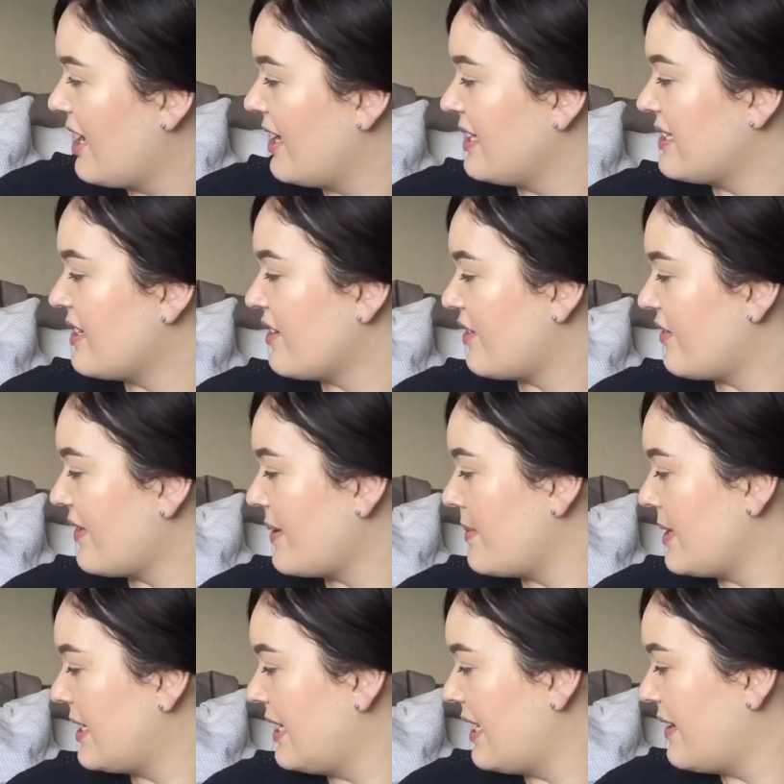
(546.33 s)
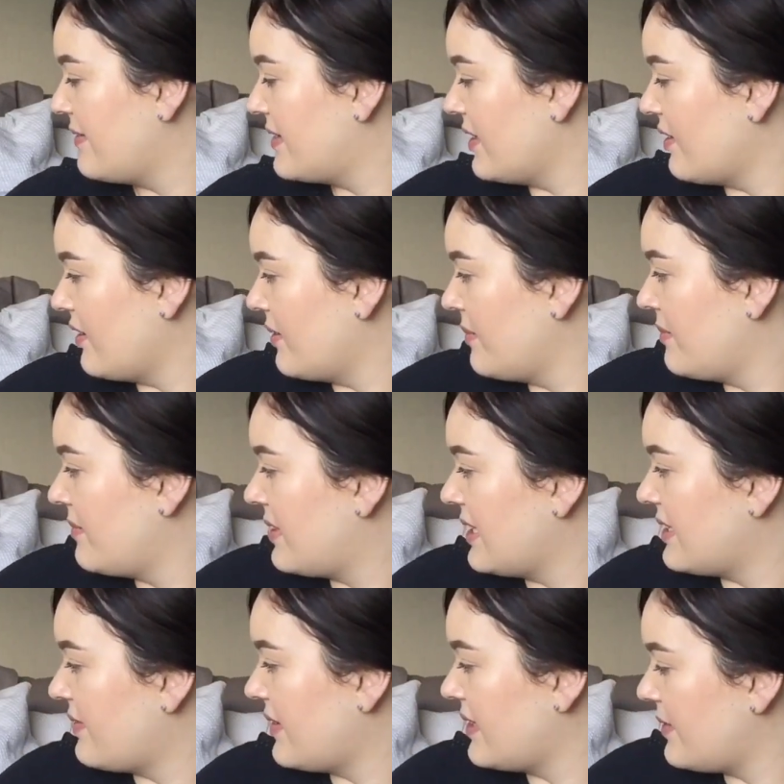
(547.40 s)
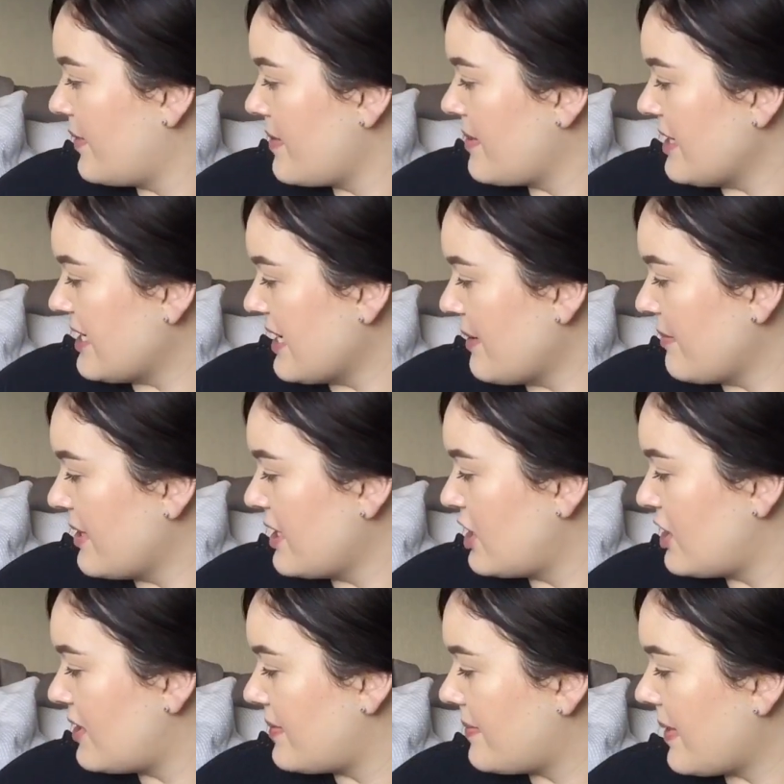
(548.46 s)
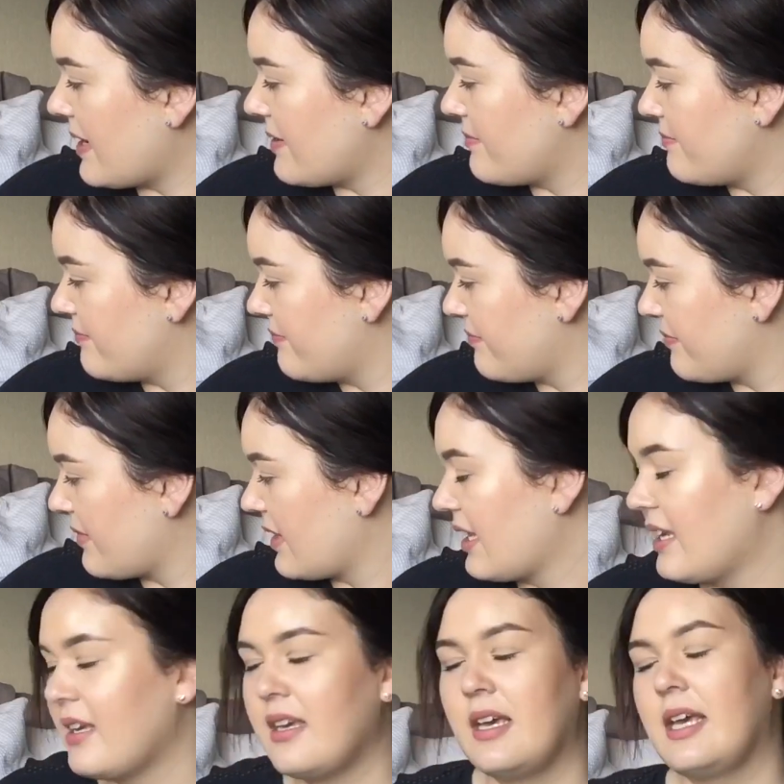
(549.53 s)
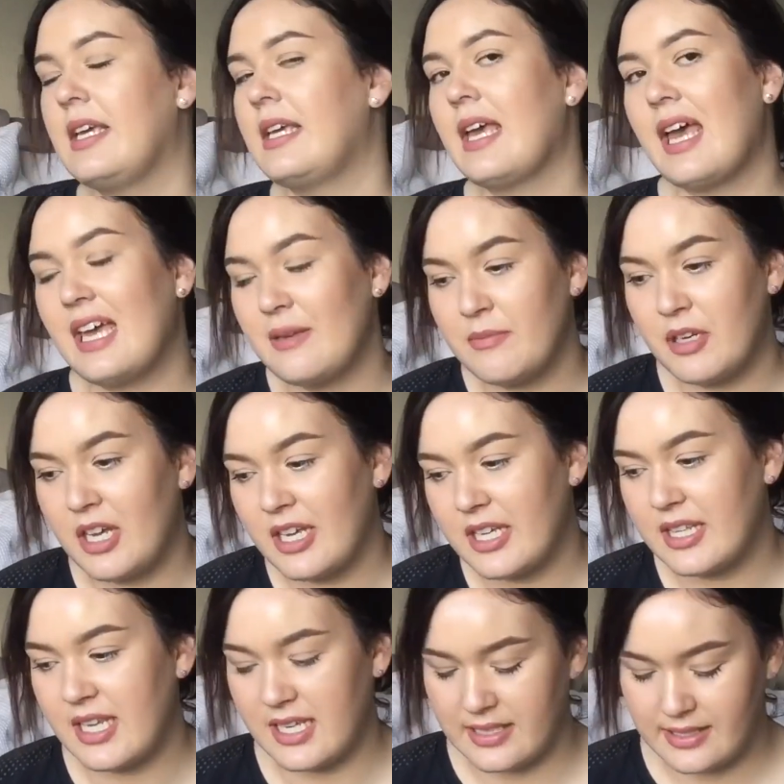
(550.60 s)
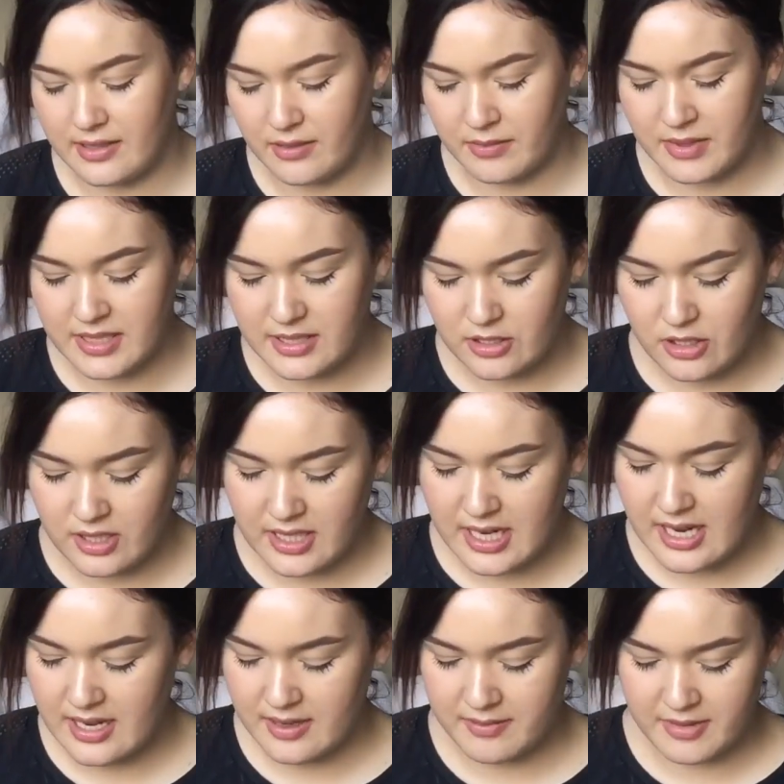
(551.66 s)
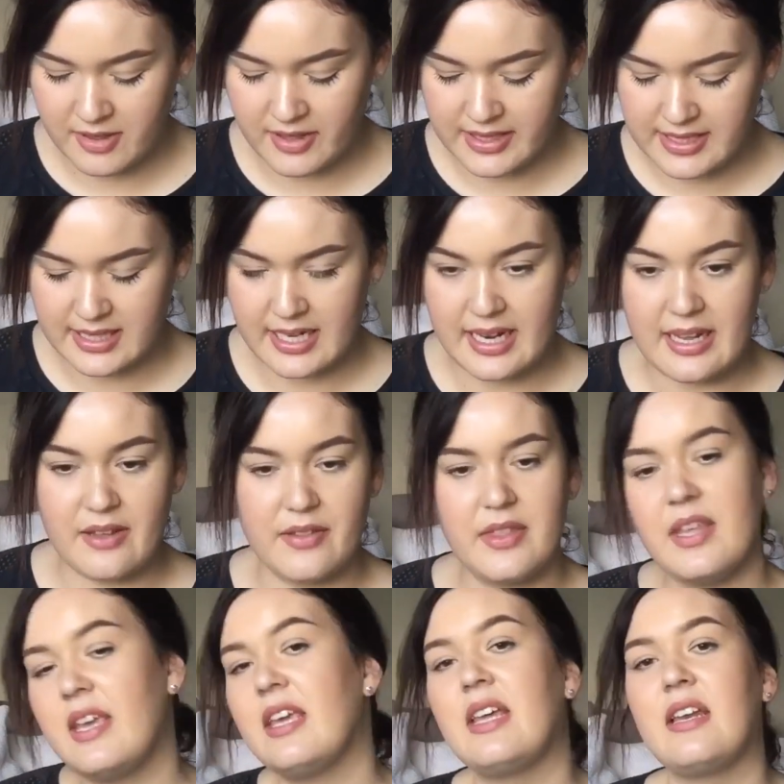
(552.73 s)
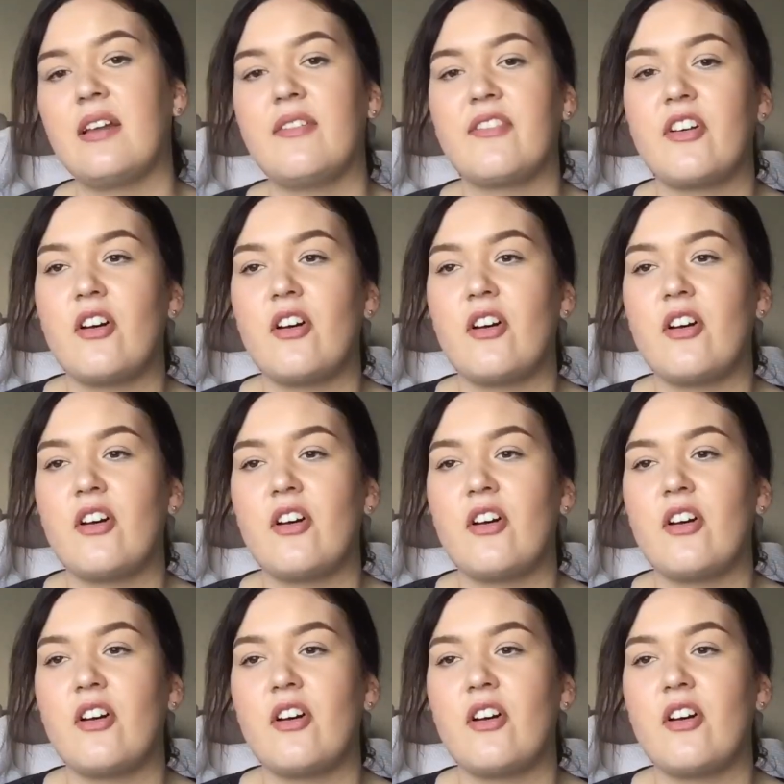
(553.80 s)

He's got 3 big leaves on him. This one's a wee bit damaged, but he came like that, so I'm just trying to get him nice and healthy. And I